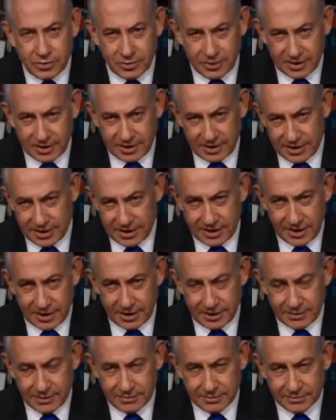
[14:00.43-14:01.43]
Court in The
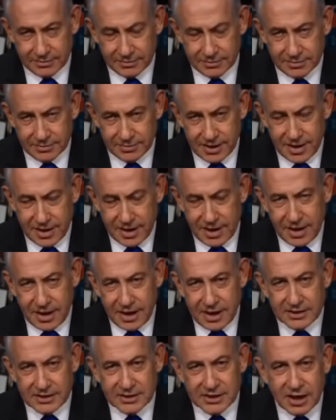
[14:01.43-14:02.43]
Hague
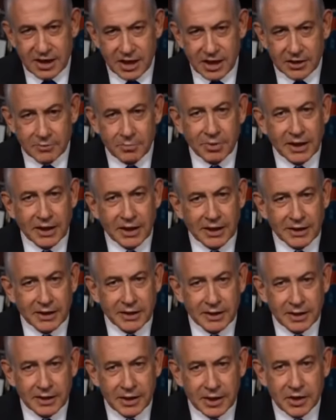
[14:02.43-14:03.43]
is
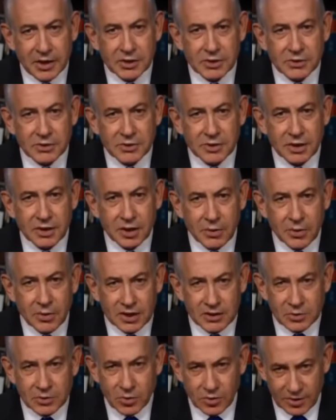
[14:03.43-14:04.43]
contemplating issuing
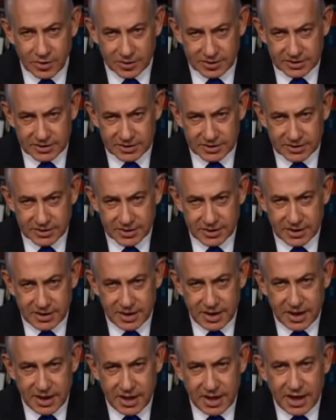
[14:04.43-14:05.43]
arrest warrants
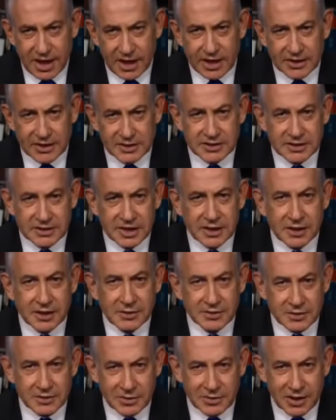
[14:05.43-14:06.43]
against
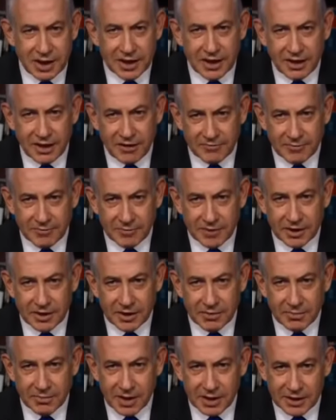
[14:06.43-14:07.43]
senior Israeli government
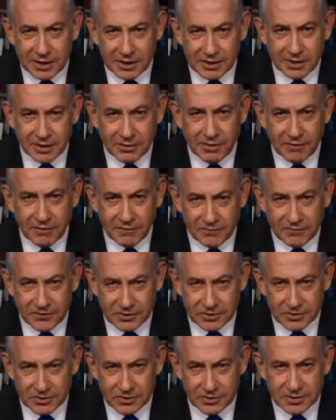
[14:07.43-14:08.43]
and military
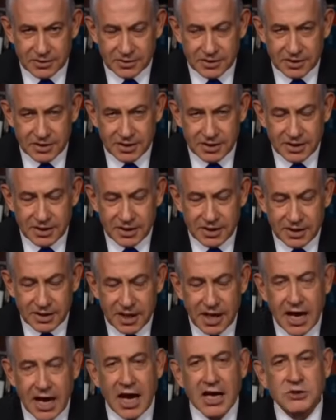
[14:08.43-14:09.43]
officials
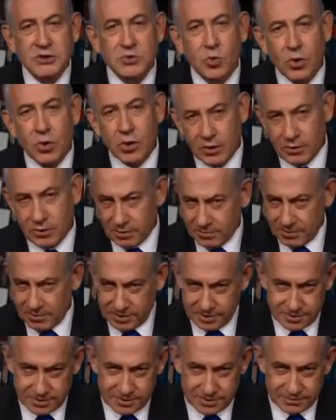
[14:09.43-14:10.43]
as war
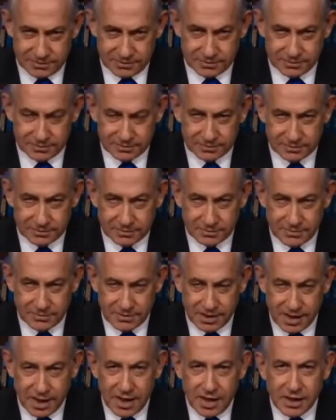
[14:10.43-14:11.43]
criminals.
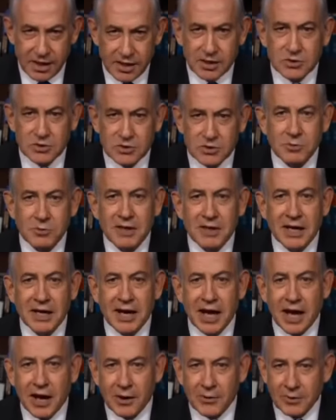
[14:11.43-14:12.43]
This would be
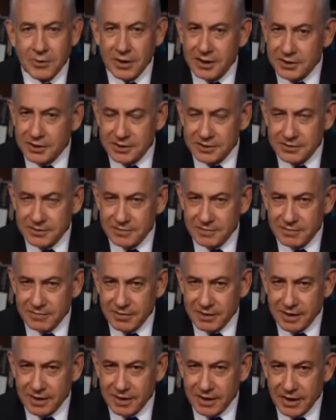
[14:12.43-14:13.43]
an outrage
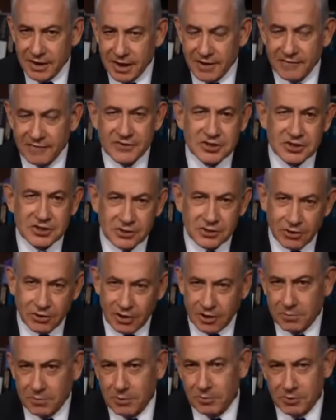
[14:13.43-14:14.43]
of
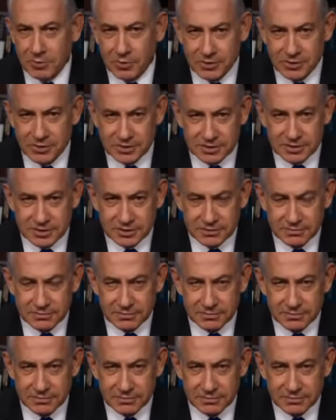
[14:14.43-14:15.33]
historic proportions.